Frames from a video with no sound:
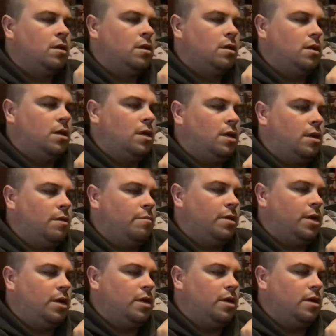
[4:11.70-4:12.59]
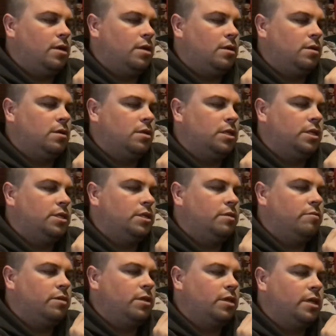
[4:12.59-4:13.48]
And I
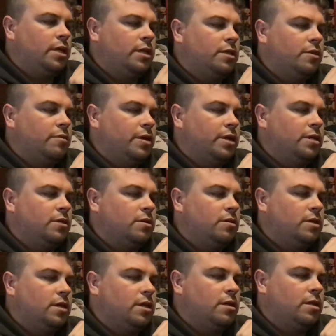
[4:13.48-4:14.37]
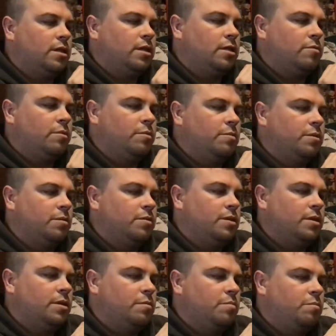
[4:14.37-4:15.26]
generally liked the way it turned out. I think we both
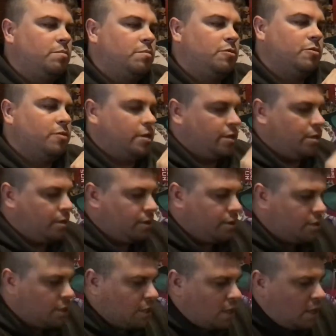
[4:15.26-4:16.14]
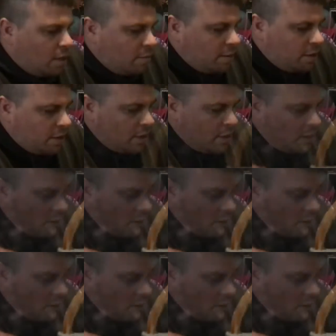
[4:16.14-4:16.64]
did a pretty good job on it.